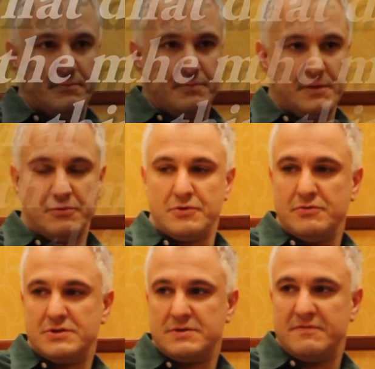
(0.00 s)
People are
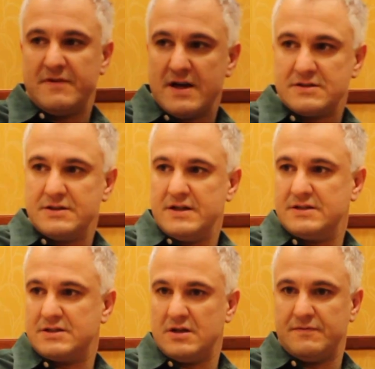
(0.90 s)
doing some fascinating
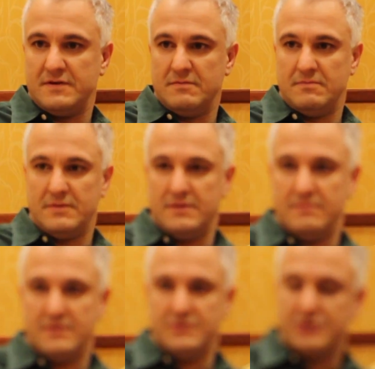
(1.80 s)
stuff
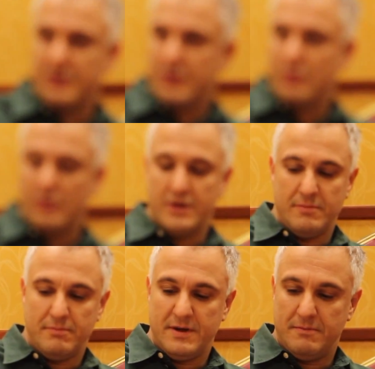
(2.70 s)

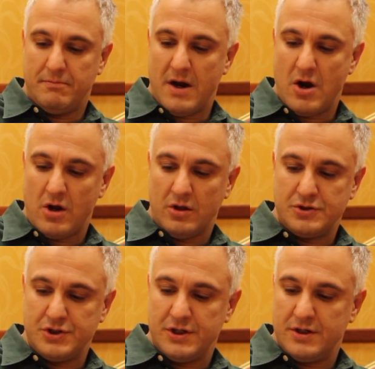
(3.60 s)
in
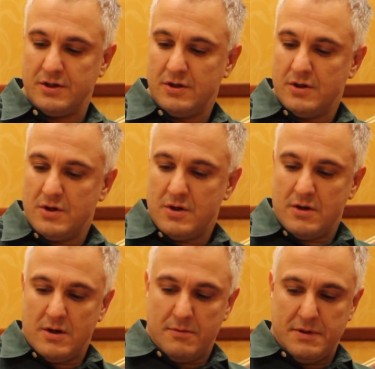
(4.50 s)
biology, and
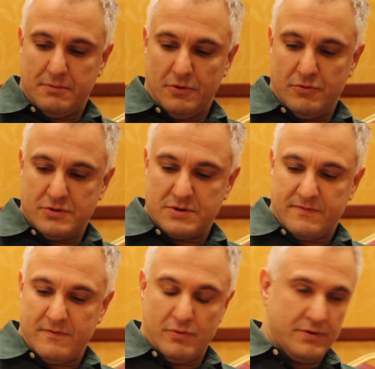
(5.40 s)
people are doing
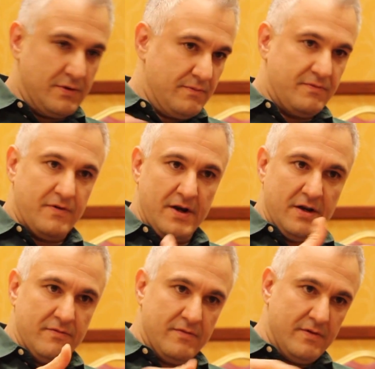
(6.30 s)
something with the
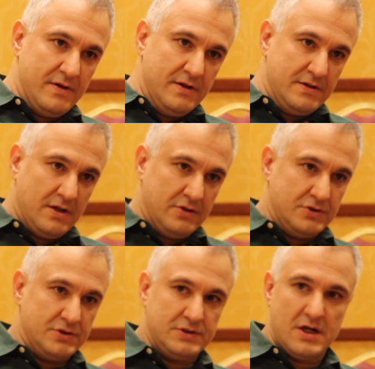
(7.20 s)
fighting of
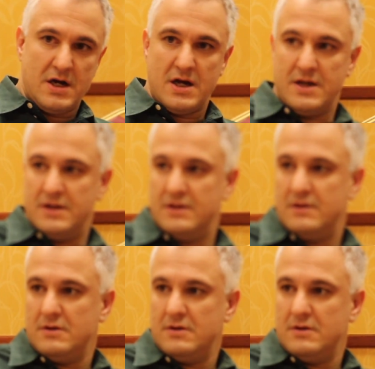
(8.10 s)
intelligent design.